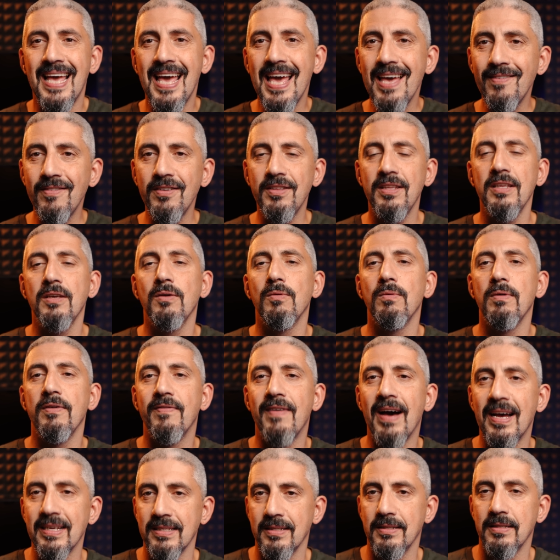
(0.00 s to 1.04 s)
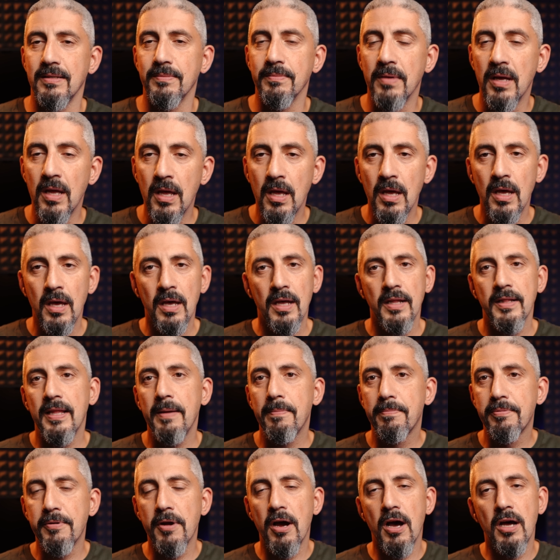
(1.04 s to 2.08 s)
everything we've asked them. They
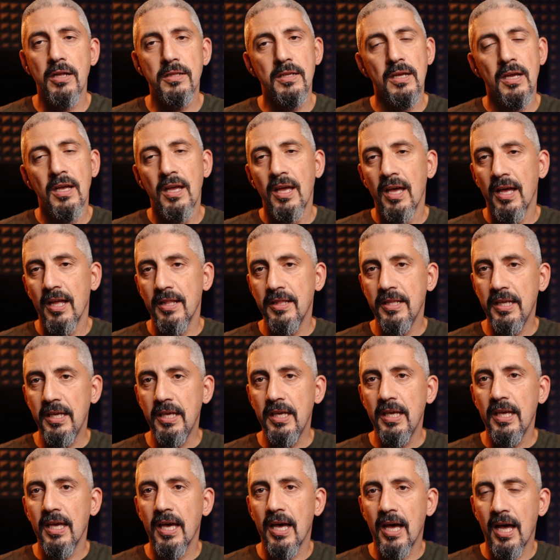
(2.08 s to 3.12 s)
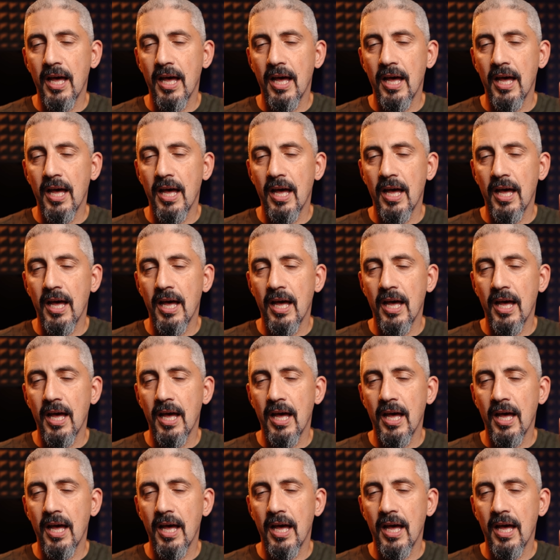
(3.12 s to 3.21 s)
brought the